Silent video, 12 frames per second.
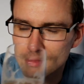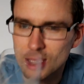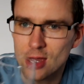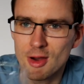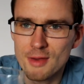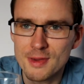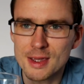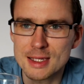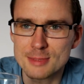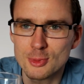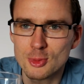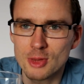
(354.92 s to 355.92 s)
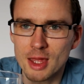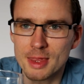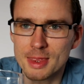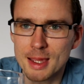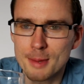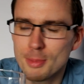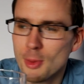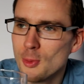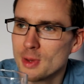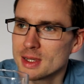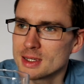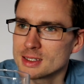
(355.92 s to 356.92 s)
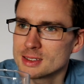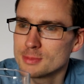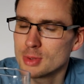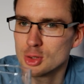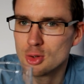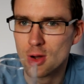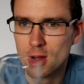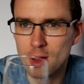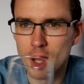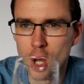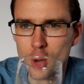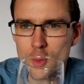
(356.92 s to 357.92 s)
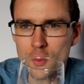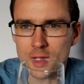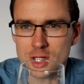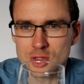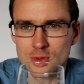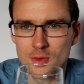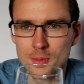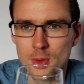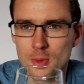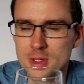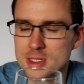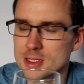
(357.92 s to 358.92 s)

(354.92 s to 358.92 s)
Yeah, I think it's more that portiness, but not overly strong of port.